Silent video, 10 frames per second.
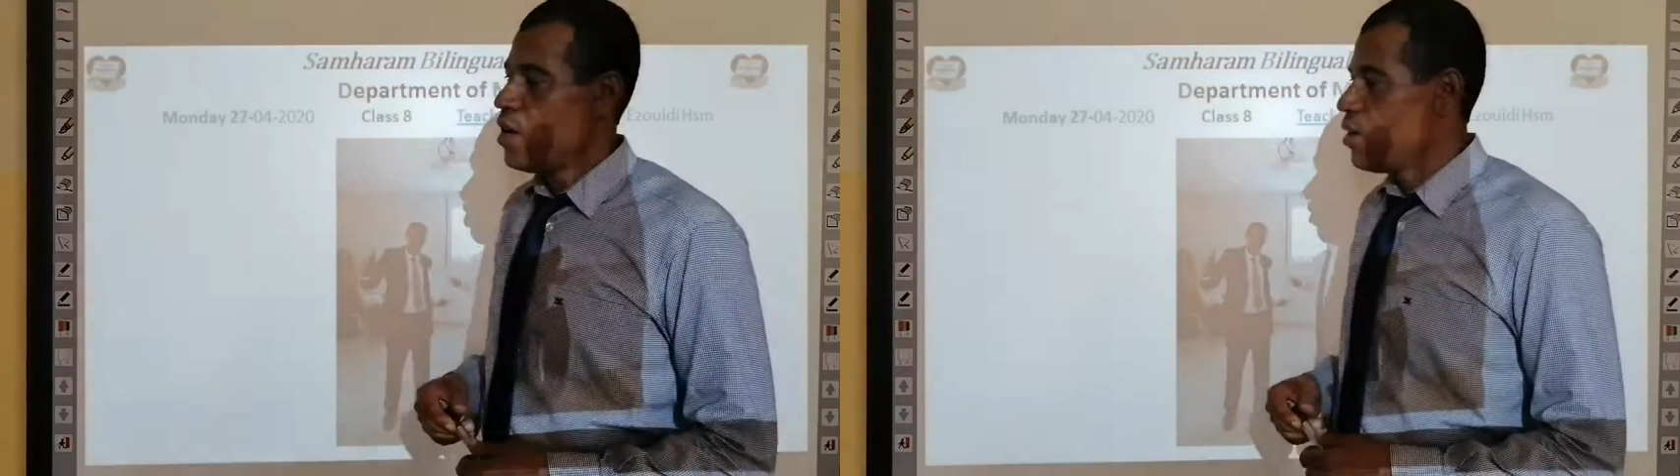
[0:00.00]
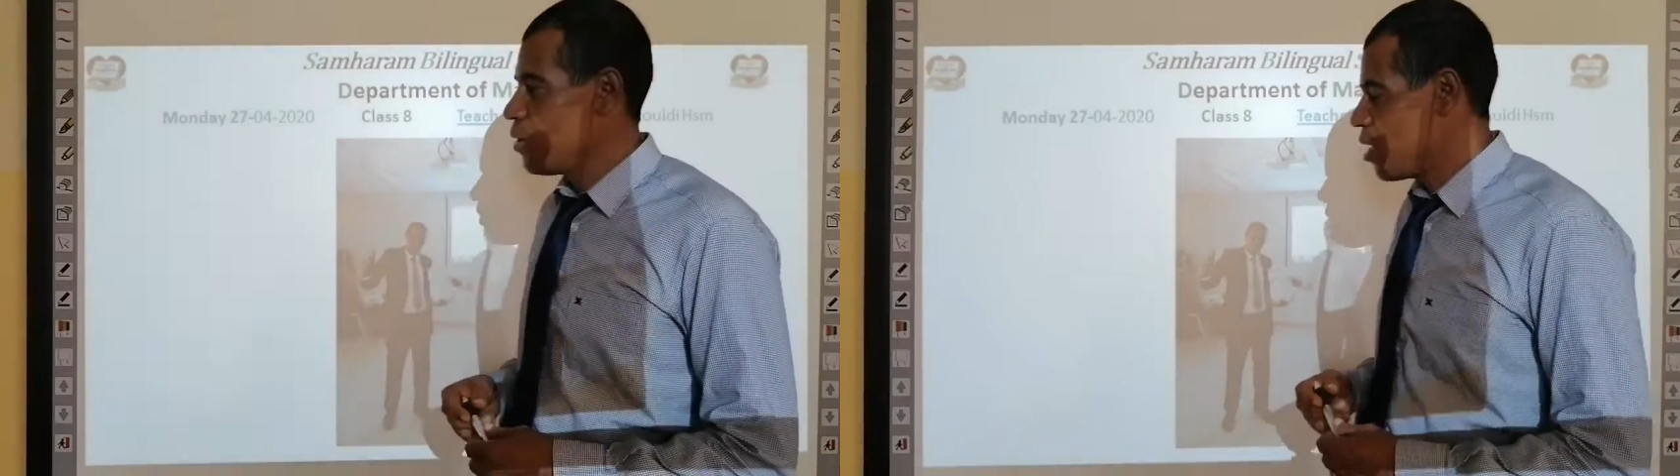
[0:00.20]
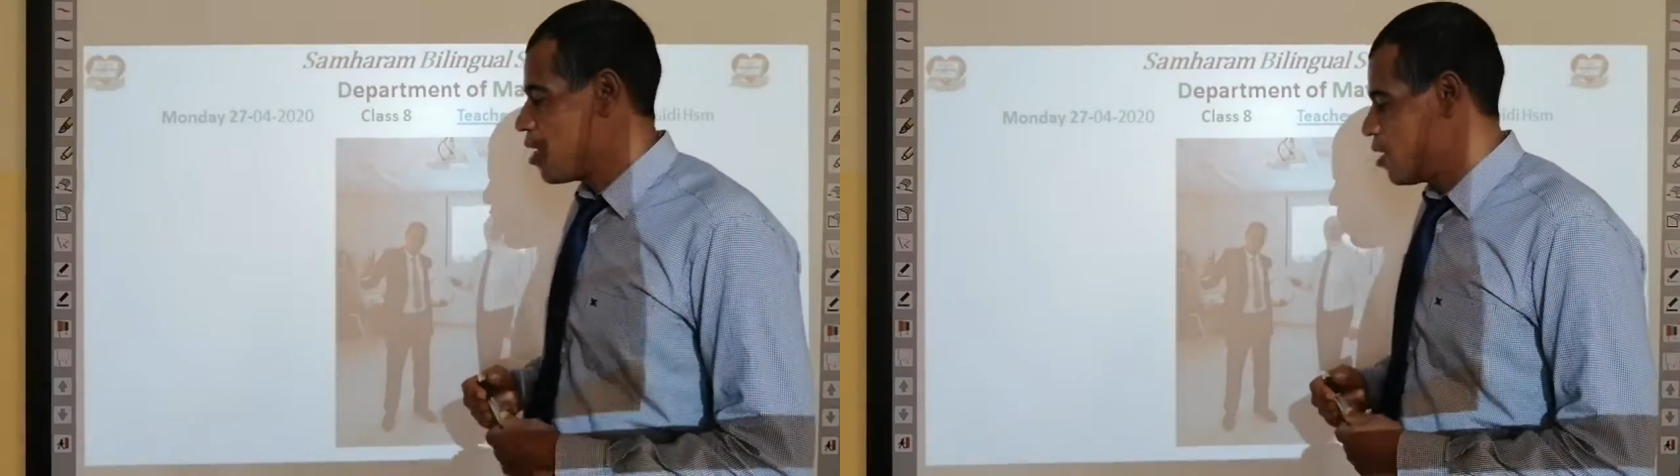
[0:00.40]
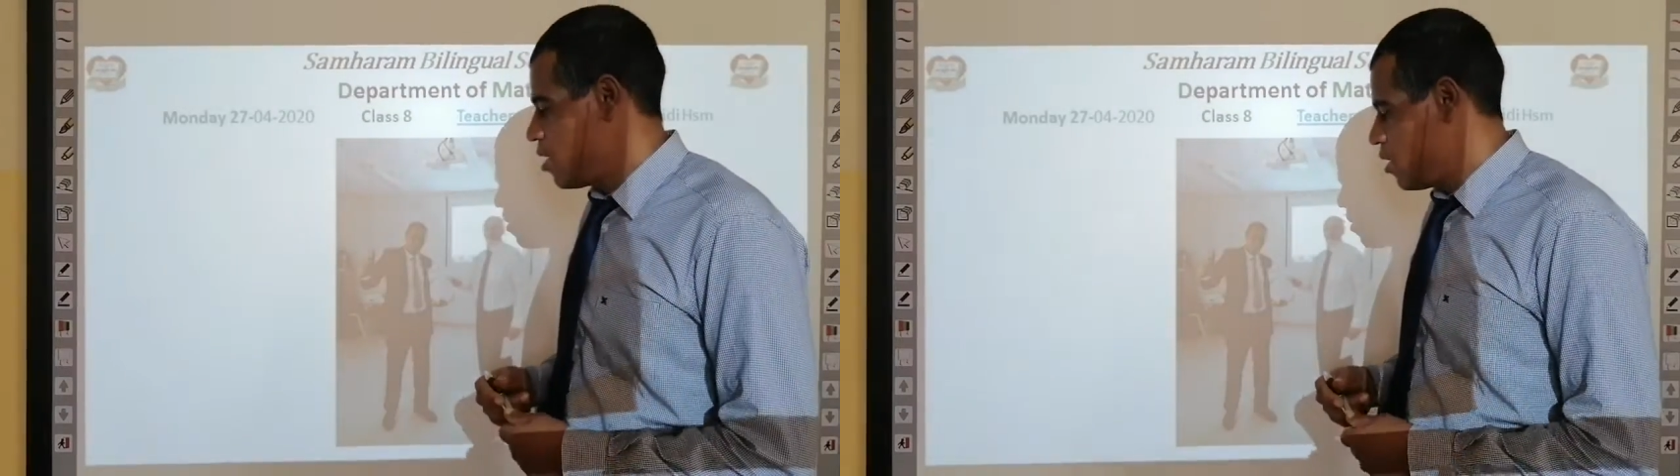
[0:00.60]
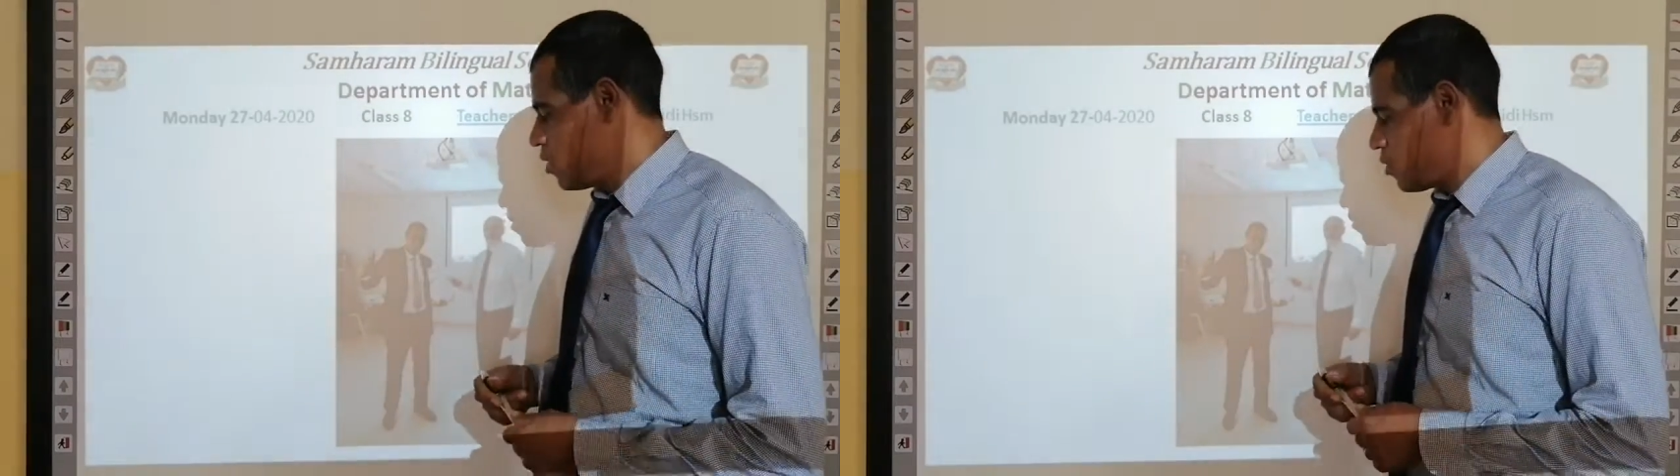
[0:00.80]

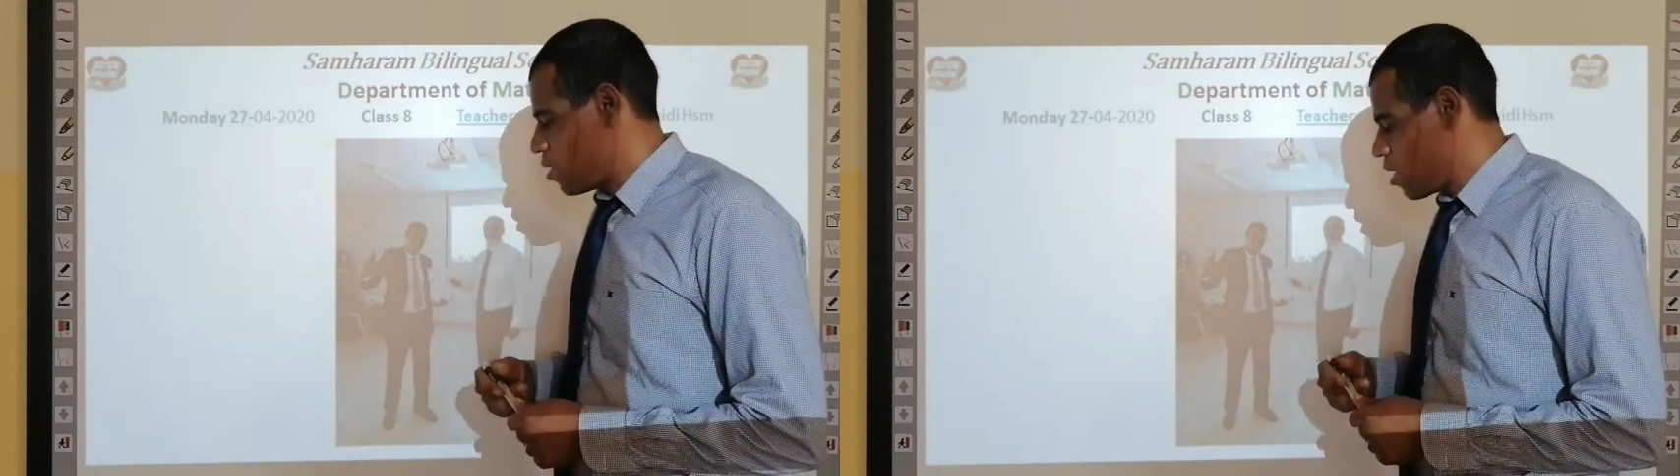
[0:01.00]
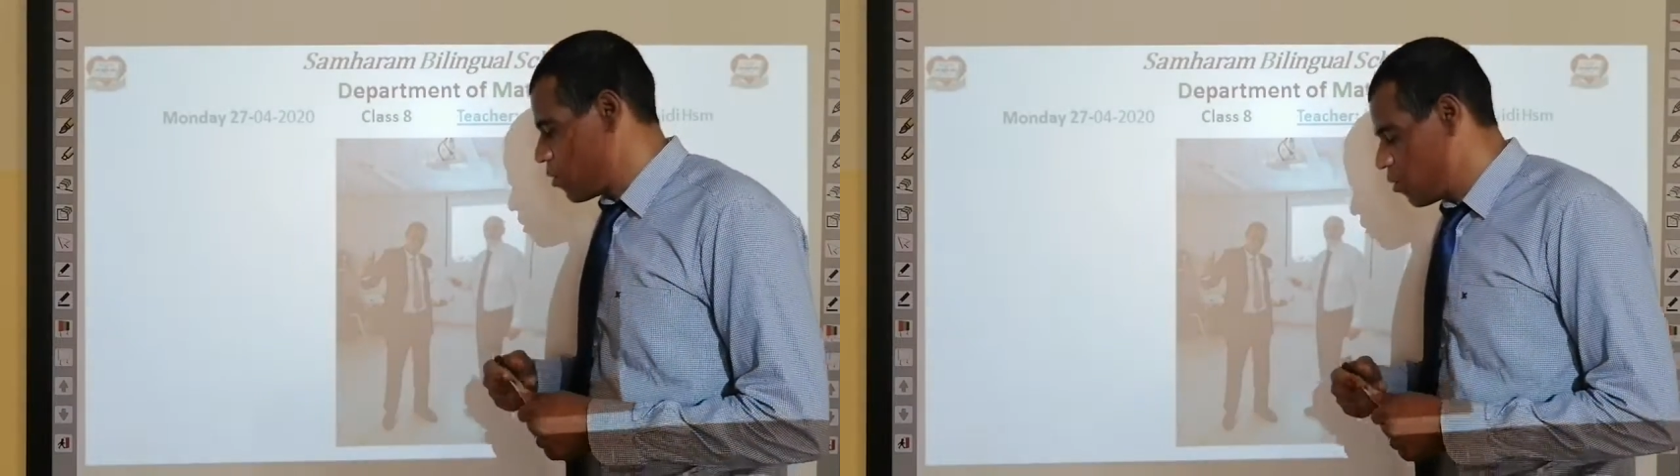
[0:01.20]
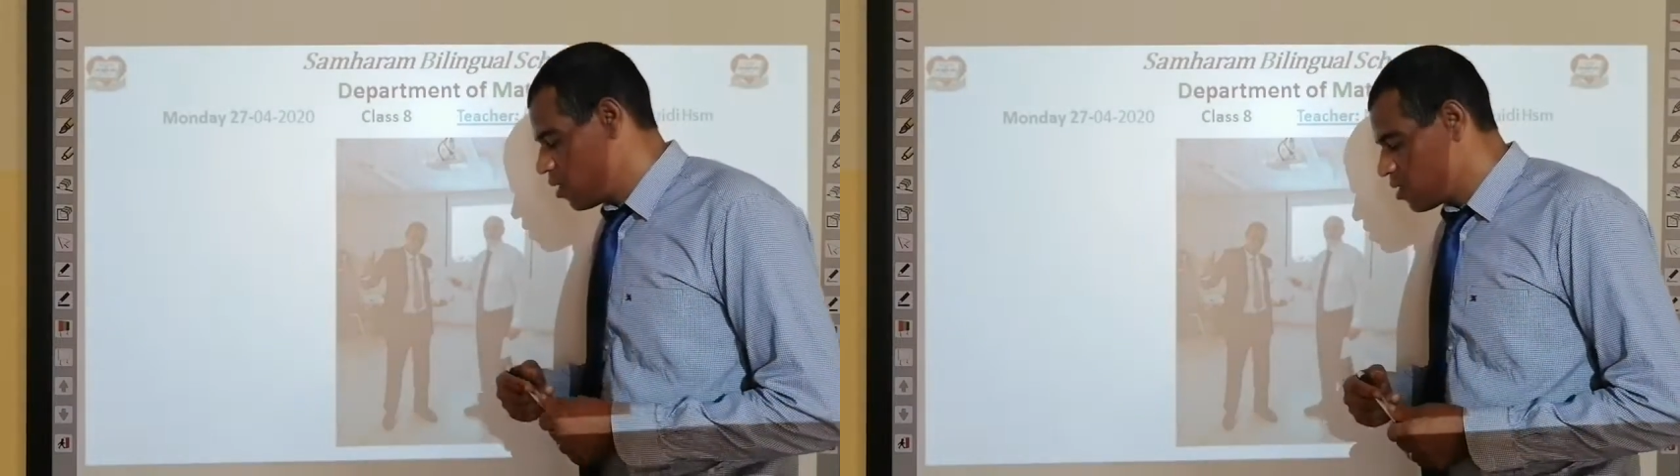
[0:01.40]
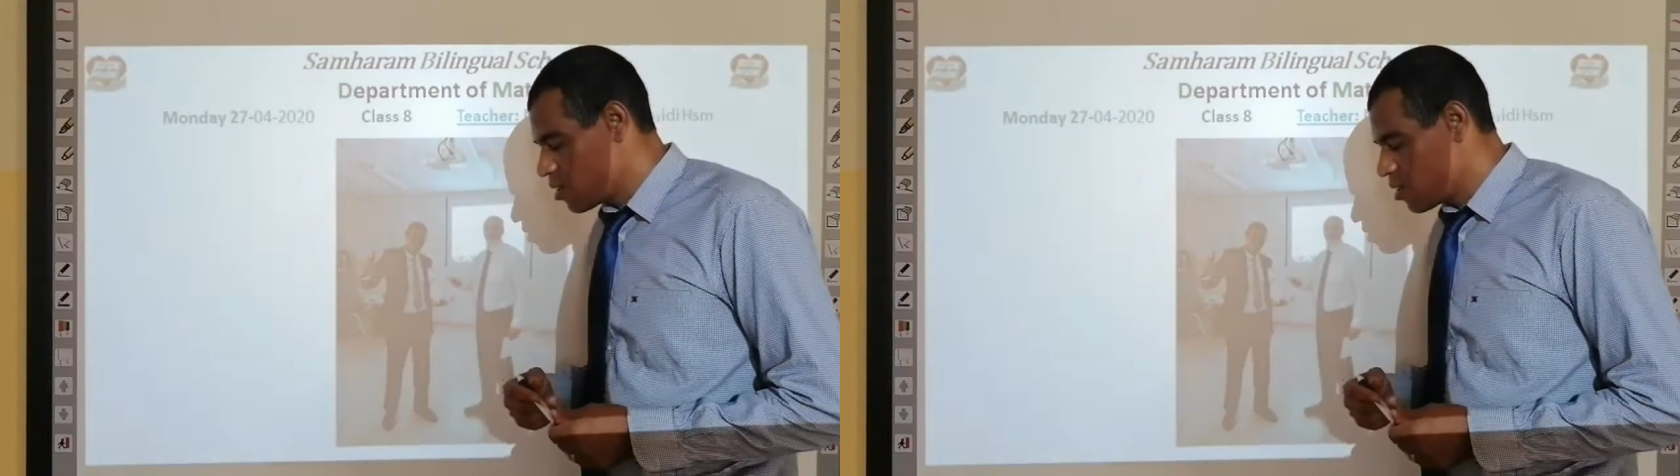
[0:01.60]
Okay, today we will